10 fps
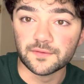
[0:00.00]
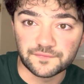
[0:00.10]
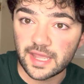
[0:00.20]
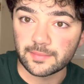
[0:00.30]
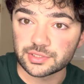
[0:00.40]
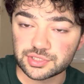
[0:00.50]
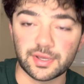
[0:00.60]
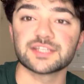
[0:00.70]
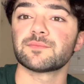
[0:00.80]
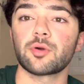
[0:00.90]
famous. You
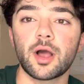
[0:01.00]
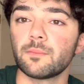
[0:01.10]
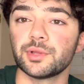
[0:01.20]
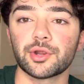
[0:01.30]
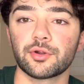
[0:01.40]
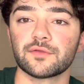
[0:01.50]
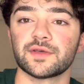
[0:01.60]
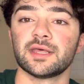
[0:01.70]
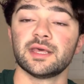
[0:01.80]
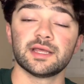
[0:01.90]
guys have probably heard of
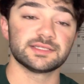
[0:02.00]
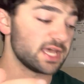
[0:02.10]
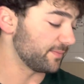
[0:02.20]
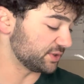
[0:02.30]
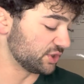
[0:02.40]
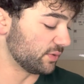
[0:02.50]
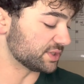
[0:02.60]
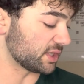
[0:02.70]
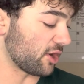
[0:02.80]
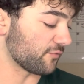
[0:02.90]
it. Tampa 2
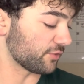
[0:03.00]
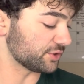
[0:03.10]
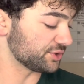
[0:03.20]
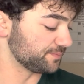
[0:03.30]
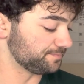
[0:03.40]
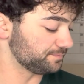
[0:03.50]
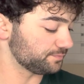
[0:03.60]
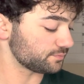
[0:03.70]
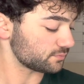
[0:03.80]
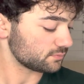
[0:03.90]
is a coverage
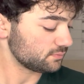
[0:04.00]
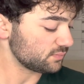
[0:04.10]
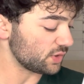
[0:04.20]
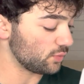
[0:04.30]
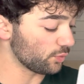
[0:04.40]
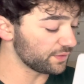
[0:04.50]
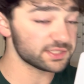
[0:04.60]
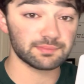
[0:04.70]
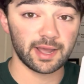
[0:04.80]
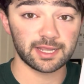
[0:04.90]
where
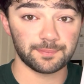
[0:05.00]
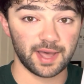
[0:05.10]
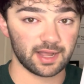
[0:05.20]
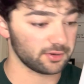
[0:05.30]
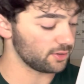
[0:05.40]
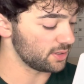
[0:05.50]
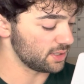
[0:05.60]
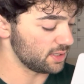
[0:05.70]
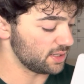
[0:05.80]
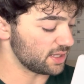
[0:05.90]
this Mike backer,
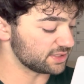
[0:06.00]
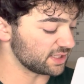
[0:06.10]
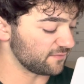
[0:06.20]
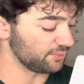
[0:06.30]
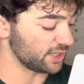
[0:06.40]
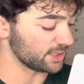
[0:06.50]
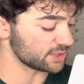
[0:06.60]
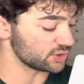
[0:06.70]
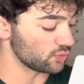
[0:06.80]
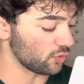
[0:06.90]
instead of playing
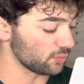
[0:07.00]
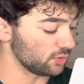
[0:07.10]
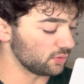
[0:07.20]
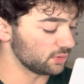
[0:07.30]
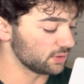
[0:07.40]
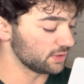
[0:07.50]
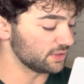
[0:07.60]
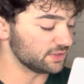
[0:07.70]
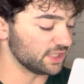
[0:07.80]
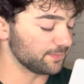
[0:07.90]
this normal
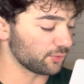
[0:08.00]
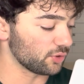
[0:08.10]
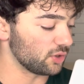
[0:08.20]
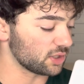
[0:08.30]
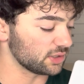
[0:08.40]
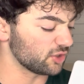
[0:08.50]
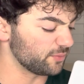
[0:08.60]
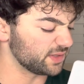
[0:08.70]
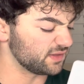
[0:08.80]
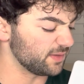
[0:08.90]
deeper hook, a little
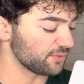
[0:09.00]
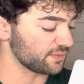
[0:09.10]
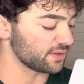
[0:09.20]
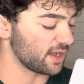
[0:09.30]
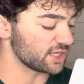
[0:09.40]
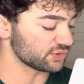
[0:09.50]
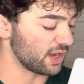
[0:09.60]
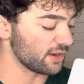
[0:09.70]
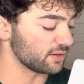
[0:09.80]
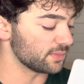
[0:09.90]
bit deeper than the guys
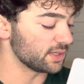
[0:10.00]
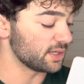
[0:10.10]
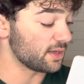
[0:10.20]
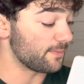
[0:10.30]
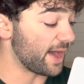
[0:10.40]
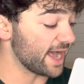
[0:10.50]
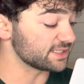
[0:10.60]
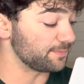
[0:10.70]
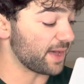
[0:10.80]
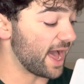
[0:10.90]
around him,
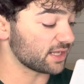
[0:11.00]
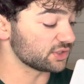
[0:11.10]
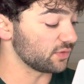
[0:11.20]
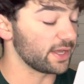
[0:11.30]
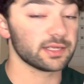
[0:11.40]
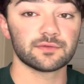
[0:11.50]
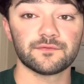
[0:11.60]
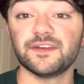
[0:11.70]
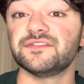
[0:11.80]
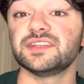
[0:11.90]
packs it back to like
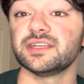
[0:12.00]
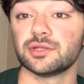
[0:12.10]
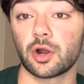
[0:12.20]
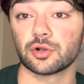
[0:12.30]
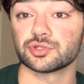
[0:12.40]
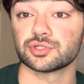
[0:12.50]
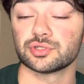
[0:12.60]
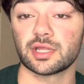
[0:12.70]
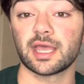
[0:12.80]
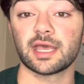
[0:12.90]
15 yards,
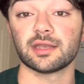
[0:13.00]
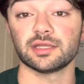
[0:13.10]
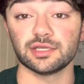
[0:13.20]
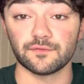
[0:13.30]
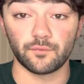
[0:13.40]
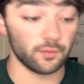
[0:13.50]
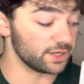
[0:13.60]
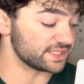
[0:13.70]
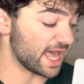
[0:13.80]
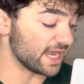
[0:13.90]
and he
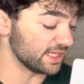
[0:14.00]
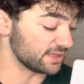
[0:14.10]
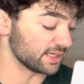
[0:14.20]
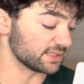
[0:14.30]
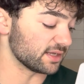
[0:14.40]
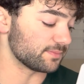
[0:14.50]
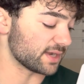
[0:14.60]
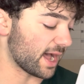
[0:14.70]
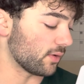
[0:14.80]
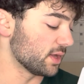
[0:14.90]
avoids anything deep.
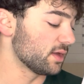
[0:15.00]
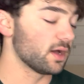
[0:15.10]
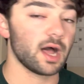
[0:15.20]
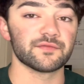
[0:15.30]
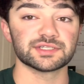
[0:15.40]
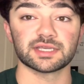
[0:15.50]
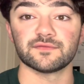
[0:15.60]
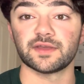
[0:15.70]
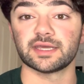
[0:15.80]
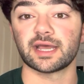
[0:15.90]
Now, obviously
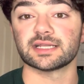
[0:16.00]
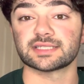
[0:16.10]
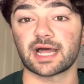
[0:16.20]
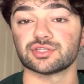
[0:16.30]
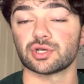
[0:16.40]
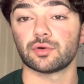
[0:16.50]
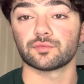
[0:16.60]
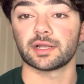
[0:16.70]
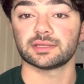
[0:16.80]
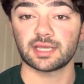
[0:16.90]
it vacates that zone
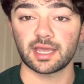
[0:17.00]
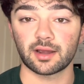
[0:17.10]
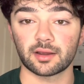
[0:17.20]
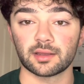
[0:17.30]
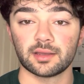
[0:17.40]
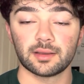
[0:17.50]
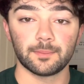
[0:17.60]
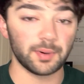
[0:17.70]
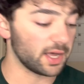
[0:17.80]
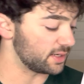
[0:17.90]
right there,
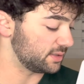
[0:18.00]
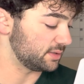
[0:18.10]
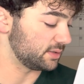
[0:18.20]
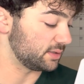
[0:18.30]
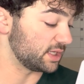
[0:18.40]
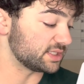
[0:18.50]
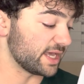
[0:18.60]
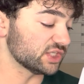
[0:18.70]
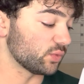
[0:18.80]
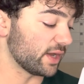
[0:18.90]
but it
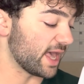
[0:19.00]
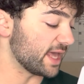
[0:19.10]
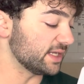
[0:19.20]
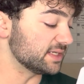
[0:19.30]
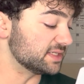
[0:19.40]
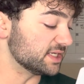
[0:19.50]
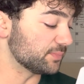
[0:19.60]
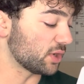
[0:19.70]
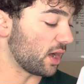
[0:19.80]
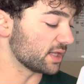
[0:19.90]
takes away any
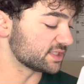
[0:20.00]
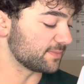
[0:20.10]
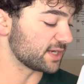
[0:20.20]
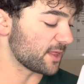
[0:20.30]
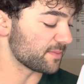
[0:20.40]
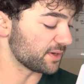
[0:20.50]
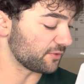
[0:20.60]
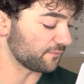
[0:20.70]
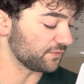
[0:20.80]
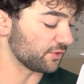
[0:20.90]
deep concept down the middle
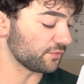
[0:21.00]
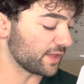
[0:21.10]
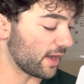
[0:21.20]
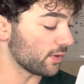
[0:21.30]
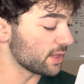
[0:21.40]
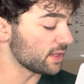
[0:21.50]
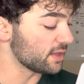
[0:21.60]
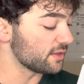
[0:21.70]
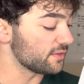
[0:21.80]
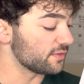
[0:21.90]
of the field. Now,
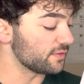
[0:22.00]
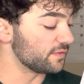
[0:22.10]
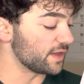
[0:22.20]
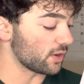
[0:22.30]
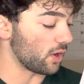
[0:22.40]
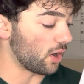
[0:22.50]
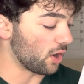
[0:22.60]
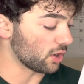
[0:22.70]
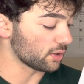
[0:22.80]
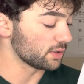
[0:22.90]
there
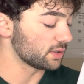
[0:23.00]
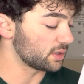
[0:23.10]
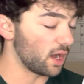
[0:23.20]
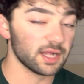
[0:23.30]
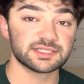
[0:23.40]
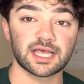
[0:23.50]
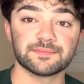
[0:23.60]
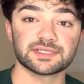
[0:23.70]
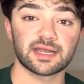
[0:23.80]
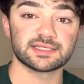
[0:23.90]
are
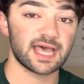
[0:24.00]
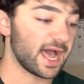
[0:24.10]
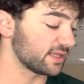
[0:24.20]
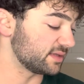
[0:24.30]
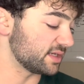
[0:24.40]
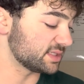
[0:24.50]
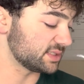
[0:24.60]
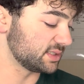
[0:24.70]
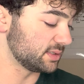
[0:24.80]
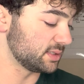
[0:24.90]
concepts that attack this.